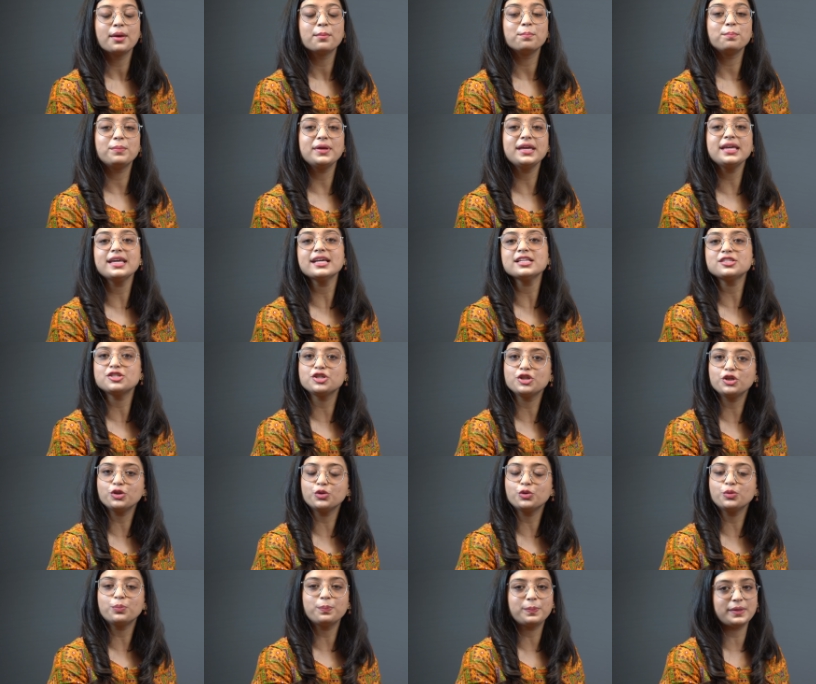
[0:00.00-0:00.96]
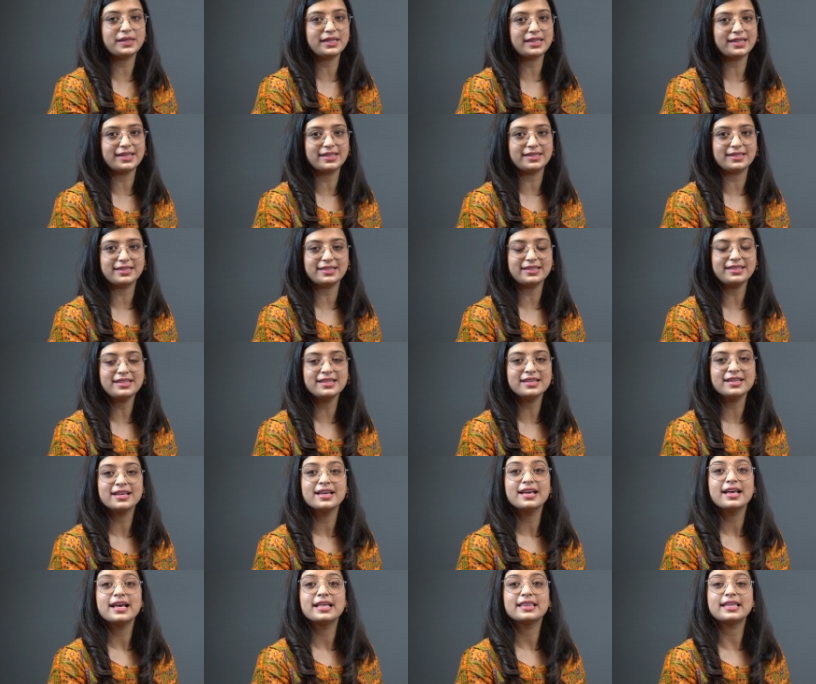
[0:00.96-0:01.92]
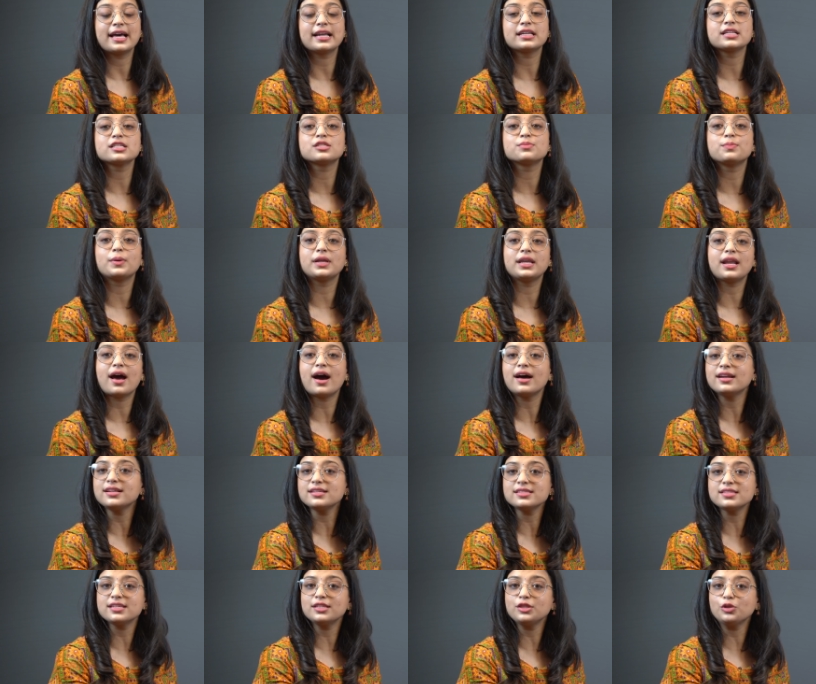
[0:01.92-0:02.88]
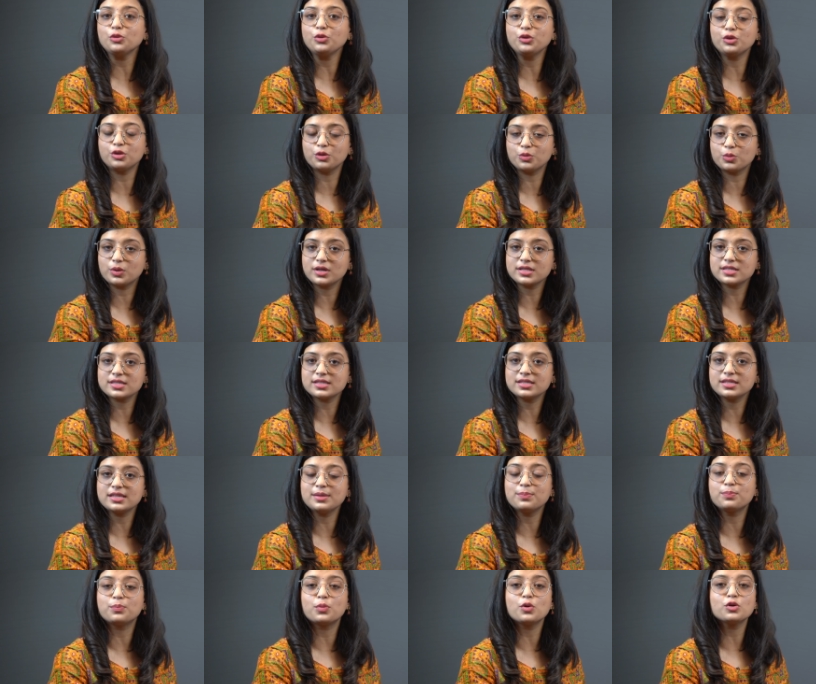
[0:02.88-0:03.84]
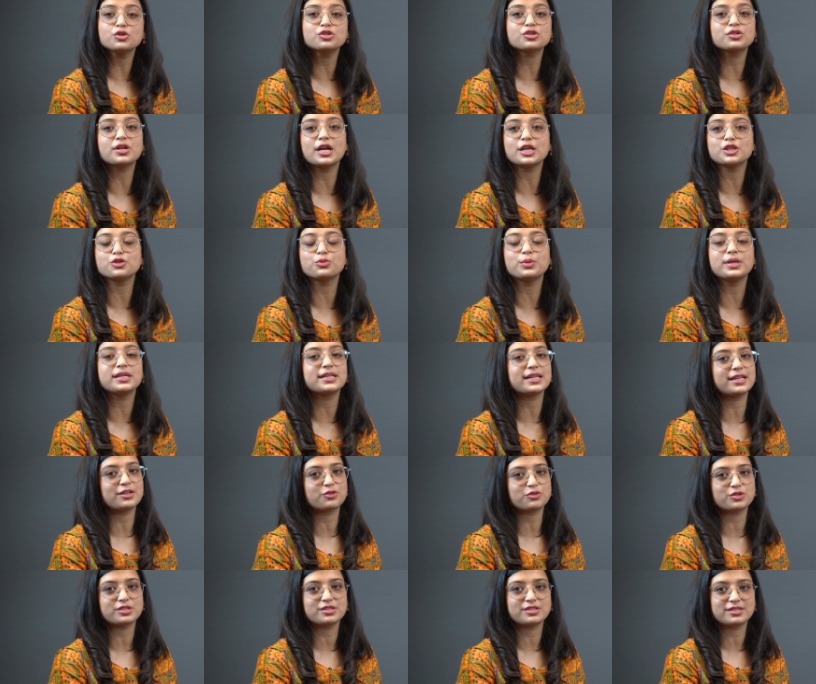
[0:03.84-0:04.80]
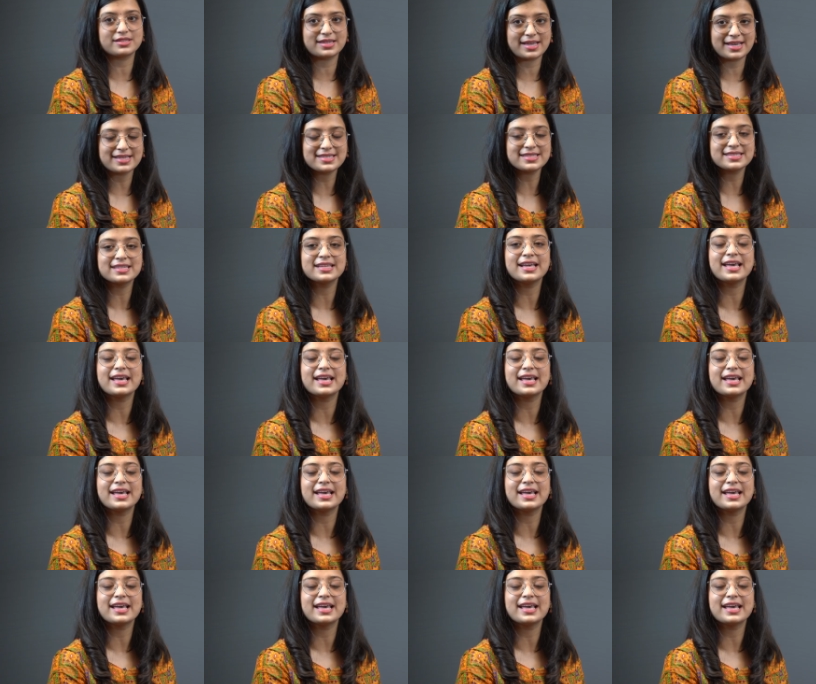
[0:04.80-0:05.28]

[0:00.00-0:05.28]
BHU PET that is Banaras Hindu University Postgraduate Entrance Test